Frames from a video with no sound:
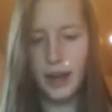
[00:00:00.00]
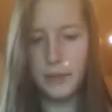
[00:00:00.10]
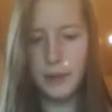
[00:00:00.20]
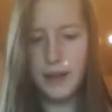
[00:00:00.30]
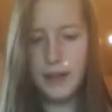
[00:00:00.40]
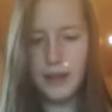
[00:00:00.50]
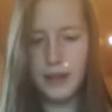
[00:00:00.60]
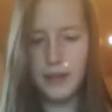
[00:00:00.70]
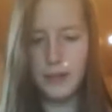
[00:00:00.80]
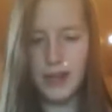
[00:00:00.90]
I read
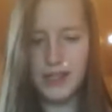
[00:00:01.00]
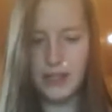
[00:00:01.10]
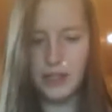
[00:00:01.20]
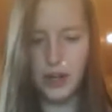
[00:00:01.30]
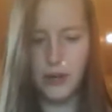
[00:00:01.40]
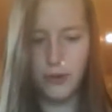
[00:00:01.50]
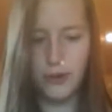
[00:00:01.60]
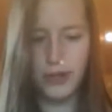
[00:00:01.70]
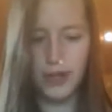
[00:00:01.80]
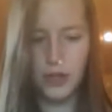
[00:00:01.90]
the message
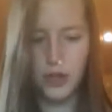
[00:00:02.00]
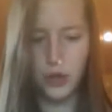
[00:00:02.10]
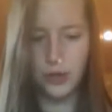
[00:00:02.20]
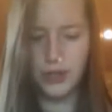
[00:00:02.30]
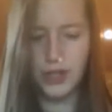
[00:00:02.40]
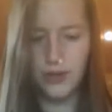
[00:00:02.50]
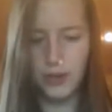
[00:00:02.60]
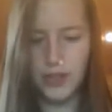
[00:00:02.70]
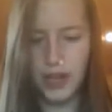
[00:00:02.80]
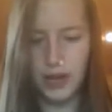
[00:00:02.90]
over Nia's shoulder
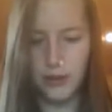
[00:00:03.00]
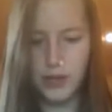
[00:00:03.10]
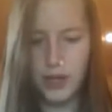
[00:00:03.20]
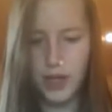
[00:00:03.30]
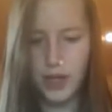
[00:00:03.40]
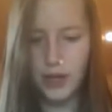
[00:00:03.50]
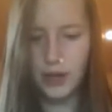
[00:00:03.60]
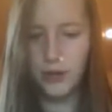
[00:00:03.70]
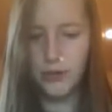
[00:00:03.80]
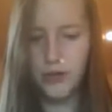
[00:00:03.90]
several times,
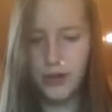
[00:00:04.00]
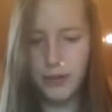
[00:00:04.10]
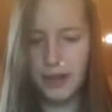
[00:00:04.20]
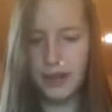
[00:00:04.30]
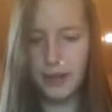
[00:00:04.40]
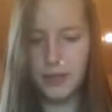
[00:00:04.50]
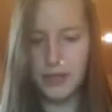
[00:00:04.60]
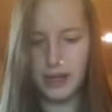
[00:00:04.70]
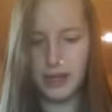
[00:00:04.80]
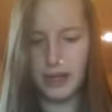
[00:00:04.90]
moving my lips
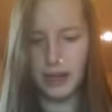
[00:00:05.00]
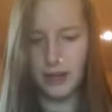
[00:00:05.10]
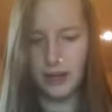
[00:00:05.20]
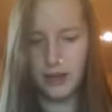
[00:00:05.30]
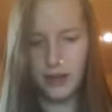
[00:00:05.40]
as I did.